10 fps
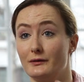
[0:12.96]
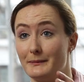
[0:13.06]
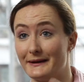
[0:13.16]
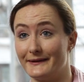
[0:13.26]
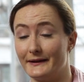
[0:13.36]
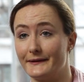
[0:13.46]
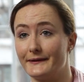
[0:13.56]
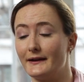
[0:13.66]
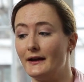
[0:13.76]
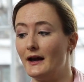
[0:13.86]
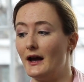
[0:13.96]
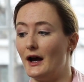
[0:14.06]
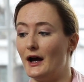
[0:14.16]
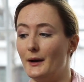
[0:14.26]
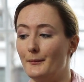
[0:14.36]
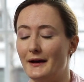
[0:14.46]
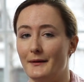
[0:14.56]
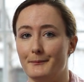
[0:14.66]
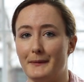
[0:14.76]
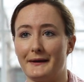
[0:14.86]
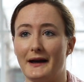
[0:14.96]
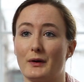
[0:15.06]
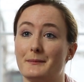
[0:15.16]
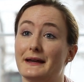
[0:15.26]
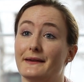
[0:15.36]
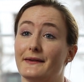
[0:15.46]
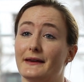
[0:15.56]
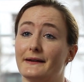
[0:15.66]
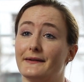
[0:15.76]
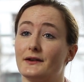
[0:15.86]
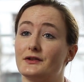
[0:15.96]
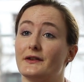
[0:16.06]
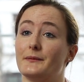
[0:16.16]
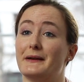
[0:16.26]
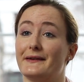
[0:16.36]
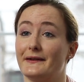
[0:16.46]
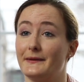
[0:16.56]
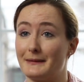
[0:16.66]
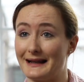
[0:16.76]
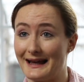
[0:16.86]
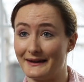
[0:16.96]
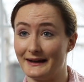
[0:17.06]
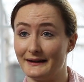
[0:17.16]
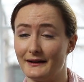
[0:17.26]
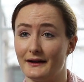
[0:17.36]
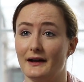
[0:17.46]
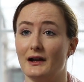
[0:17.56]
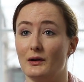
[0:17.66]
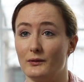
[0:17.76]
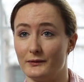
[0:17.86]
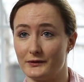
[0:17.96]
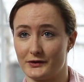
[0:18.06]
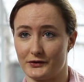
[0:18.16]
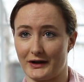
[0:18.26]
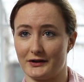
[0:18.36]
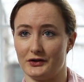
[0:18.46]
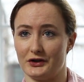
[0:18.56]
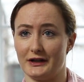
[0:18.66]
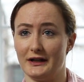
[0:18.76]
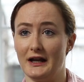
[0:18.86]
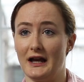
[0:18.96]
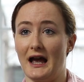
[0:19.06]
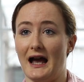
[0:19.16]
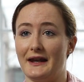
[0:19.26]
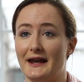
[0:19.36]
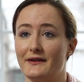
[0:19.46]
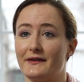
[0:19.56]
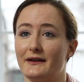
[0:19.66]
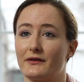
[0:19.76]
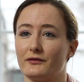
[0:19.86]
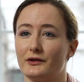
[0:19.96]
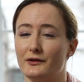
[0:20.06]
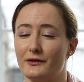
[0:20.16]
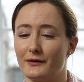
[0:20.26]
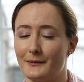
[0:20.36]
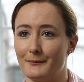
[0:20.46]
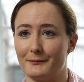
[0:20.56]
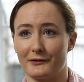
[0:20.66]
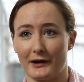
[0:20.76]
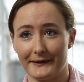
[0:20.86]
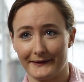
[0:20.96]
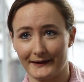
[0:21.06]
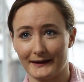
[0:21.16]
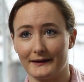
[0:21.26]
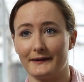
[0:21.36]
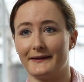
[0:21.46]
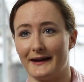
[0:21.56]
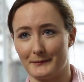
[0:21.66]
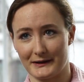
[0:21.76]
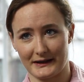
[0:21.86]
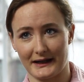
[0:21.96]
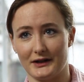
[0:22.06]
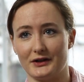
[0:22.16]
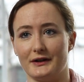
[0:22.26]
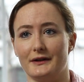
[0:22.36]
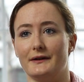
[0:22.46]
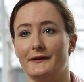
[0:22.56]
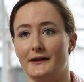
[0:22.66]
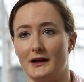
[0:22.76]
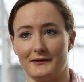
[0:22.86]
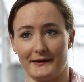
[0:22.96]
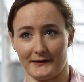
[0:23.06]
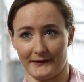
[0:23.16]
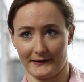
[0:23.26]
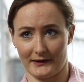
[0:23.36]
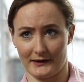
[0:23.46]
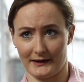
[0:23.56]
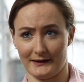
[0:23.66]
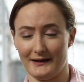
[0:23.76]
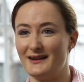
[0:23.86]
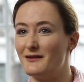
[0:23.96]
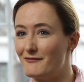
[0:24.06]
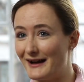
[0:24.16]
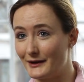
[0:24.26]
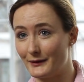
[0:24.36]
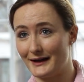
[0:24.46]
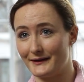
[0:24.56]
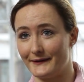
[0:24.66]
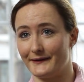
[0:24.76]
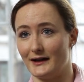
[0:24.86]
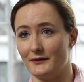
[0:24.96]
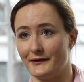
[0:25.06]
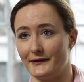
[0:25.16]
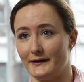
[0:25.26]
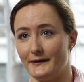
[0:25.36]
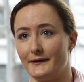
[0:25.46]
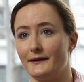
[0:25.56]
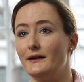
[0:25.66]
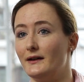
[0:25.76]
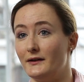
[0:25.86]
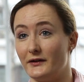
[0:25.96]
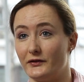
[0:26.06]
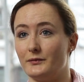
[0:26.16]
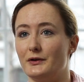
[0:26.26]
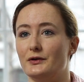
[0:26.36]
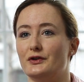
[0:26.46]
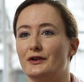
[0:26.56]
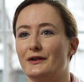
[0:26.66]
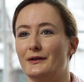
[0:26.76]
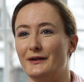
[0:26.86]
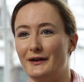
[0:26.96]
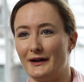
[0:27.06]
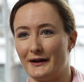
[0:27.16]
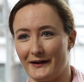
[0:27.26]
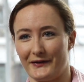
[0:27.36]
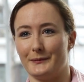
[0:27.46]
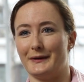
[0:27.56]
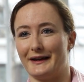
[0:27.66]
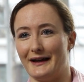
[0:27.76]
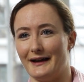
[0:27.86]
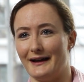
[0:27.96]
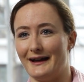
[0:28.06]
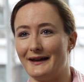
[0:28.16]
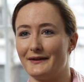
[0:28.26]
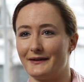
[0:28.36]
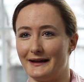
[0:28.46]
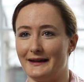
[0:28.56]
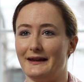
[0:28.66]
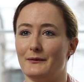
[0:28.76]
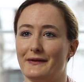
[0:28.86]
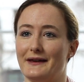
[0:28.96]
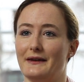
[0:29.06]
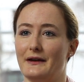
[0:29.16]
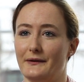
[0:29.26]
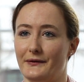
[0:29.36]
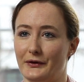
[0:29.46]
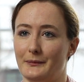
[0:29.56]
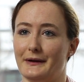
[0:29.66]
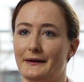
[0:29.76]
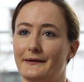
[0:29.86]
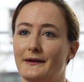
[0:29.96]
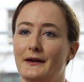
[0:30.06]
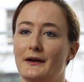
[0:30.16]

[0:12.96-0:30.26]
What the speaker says: business. And by that we mean things such as business planning, launch strategy, and anything through pricing, segmentation, service design, value-added services, distribution, customer care, anything within those topics.